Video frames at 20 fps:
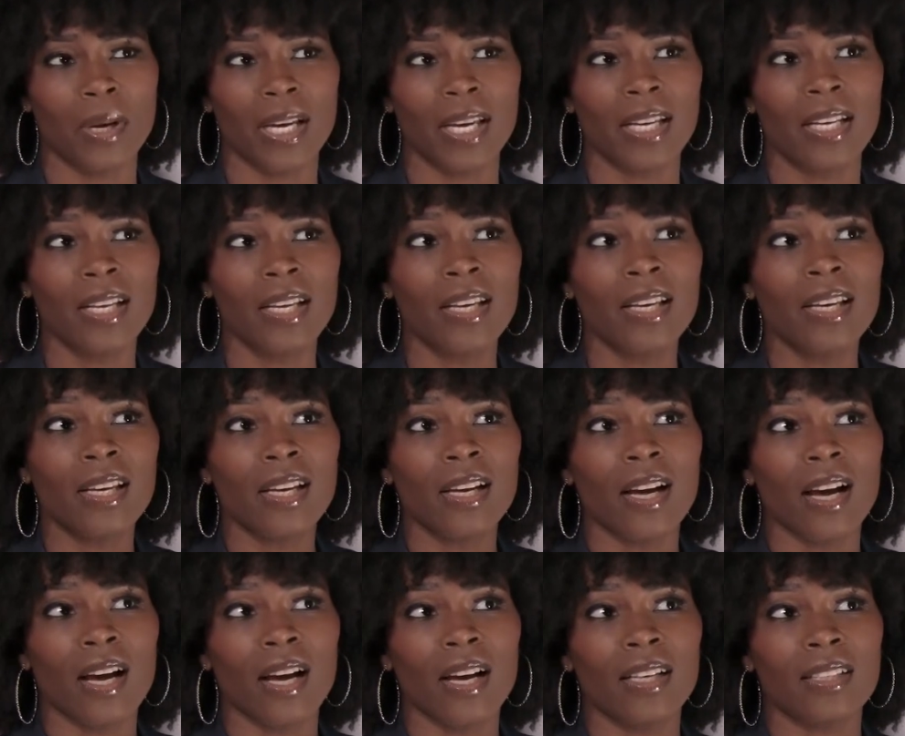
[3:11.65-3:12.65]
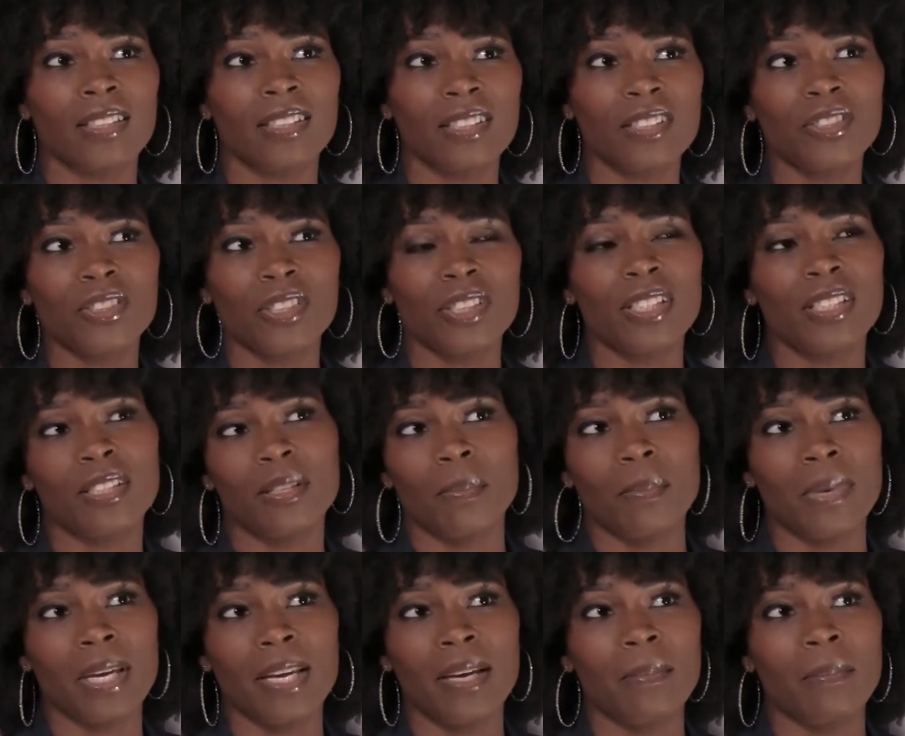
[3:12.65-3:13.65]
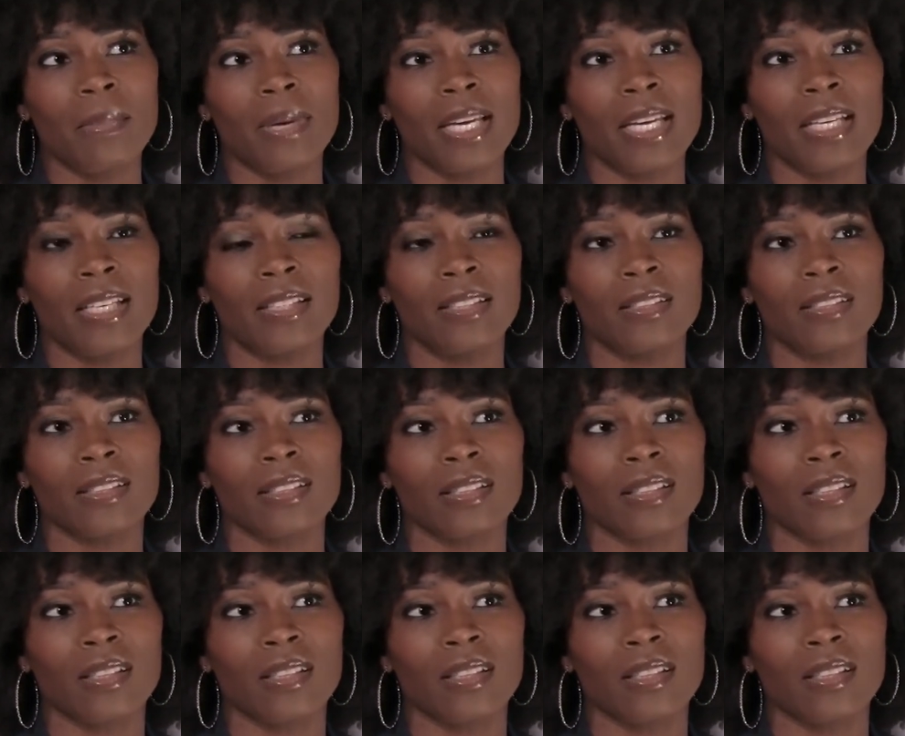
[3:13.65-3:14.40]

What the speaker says: But sisterhood to me means